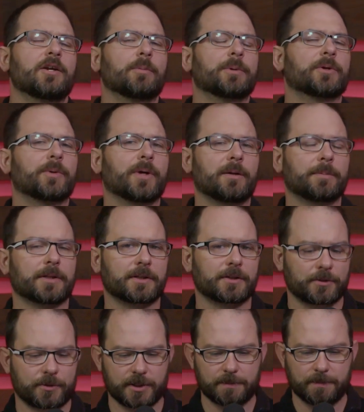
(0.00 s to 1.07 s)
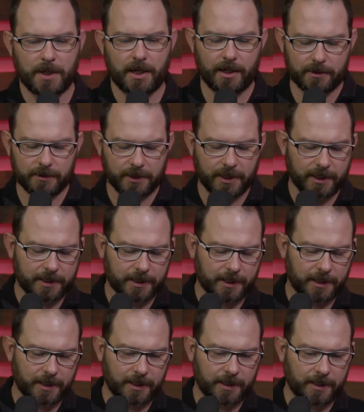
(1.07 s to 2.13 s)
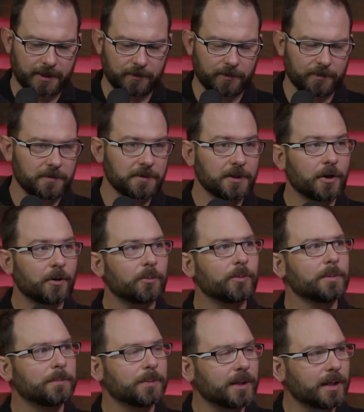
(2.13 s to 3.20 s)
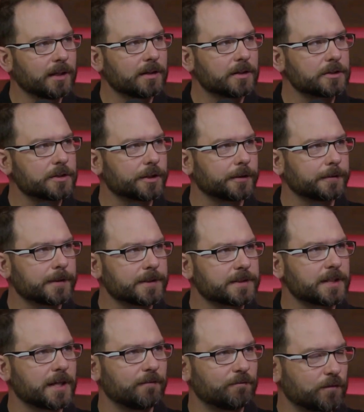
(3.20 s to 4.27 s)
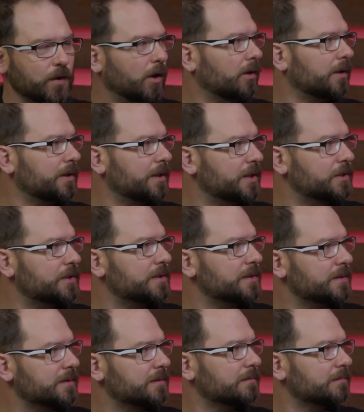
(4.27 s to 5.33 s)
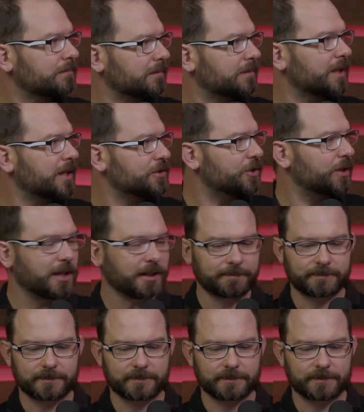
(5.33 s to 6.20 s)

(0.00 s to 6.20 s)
No, but you're right about the crisp air. Like, replayed under, let's say, fall conditions yesterday.